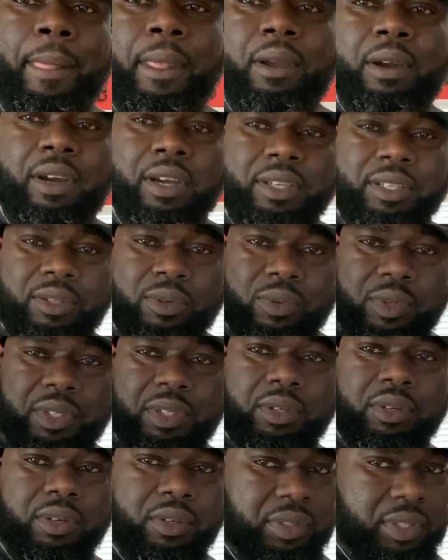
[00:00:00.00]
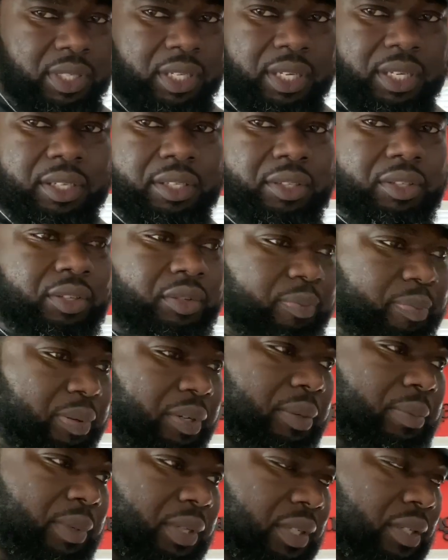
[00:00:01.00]
All right, so what you're gonna see is you're
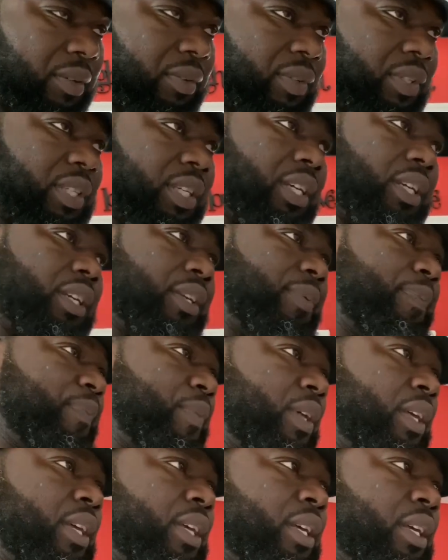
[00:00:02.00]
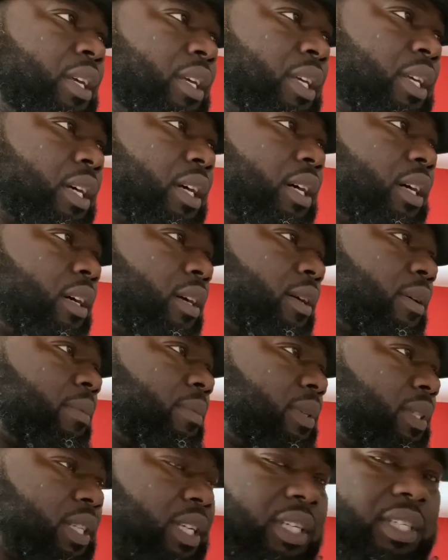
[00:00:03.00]
pretty much gonna see um,
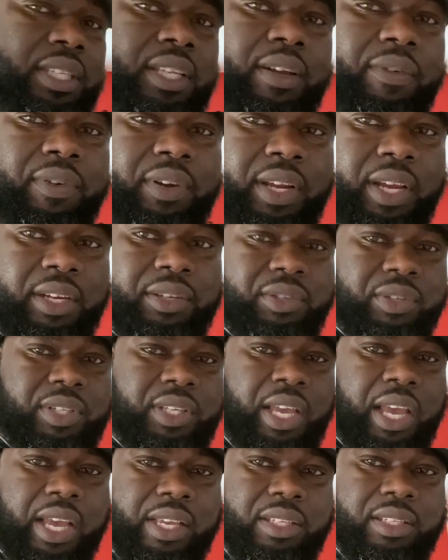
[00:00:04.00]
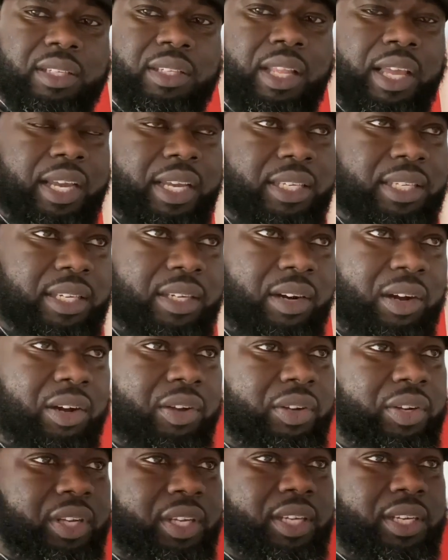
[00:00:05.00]
six different exercises. Like I said, all
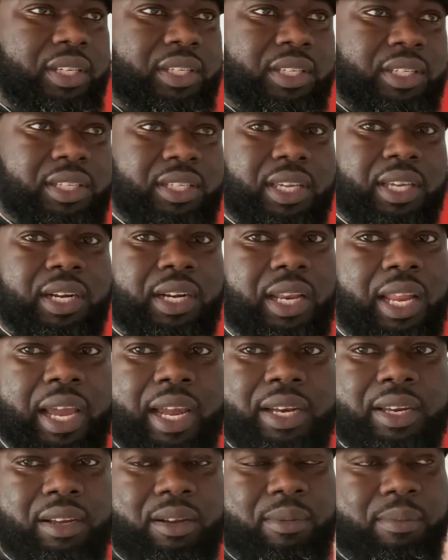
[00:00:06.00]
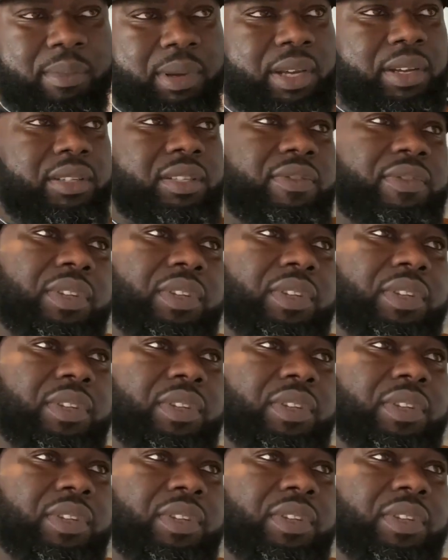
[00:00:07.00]
you need is a set of light dumbbells.